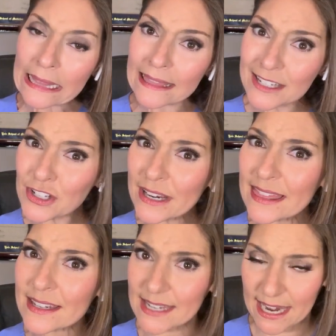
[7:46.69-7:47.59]
Let's look at
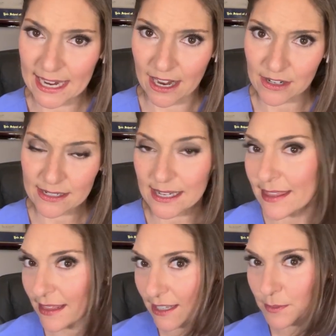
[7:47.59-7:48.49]
the daycares, because I
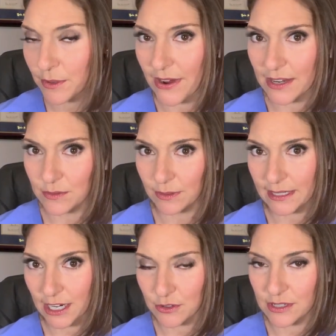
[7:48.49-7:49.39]
think this provides
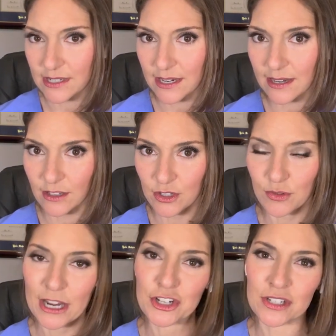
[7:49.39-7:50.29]
really interesting
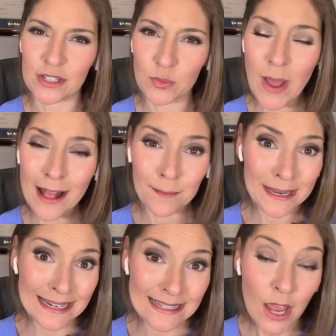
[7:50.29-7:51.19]
illustrations as well,
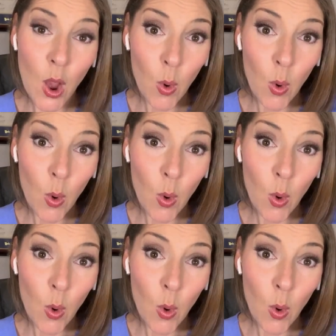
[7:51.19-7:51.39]
because